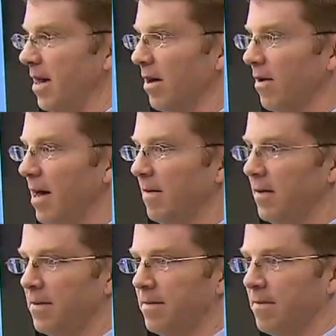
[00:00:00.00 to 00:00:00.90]
on an
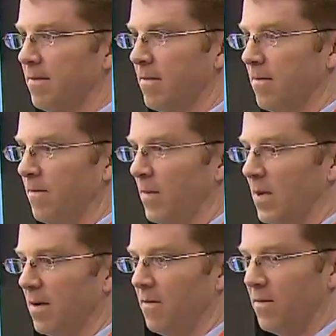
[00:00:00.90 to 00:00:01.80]
aircraft.
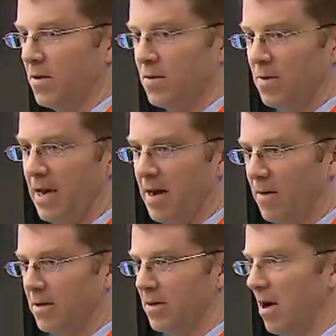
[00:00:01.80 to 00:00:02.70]
First one
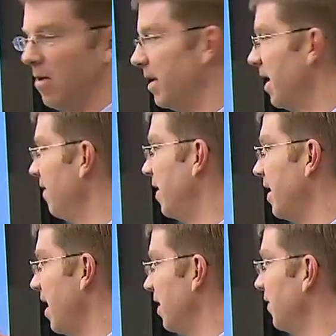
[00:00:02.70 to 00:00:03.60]
ever. So the
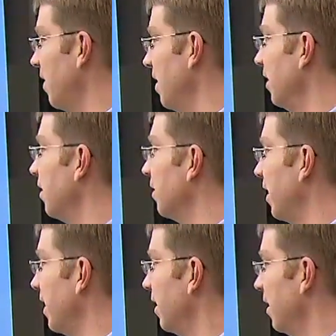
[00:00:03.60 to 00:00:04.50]
FAA has finally
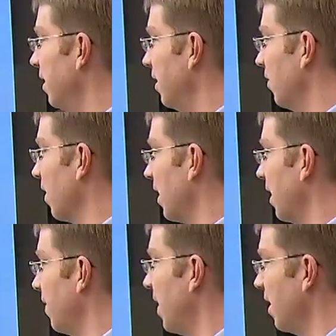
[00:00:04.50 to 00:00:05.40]
cleared it. They're
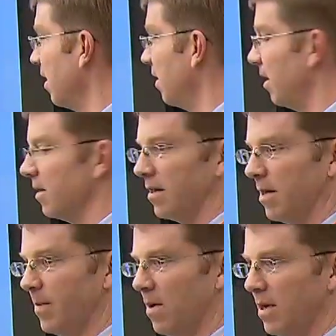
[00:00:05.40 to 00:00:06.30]
working on about another dozen
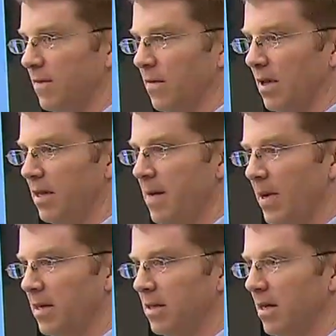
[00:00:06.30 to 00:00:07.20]
components for the LEAP